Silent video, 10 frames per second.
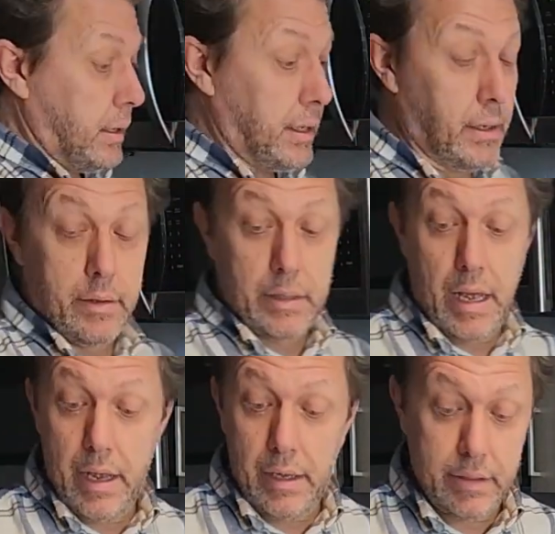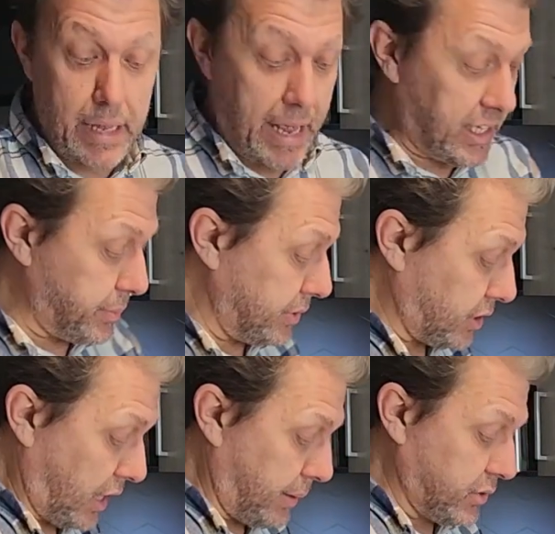now there has been
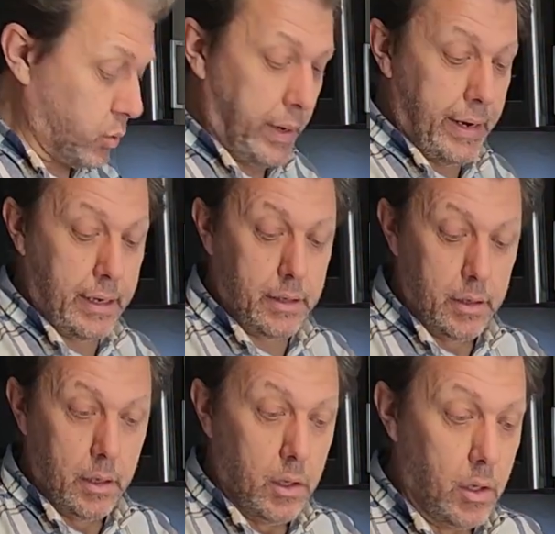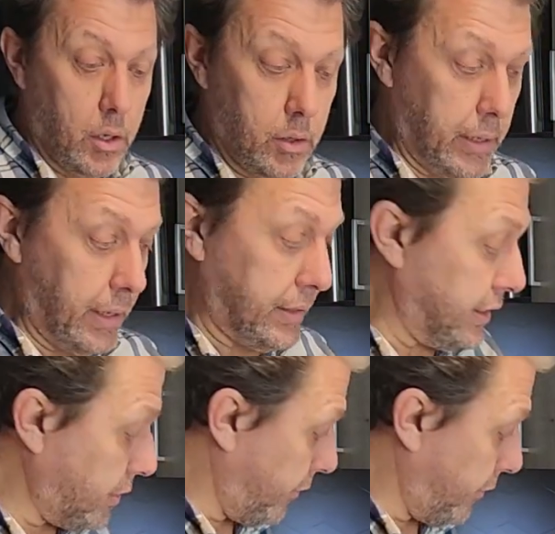times where it needs a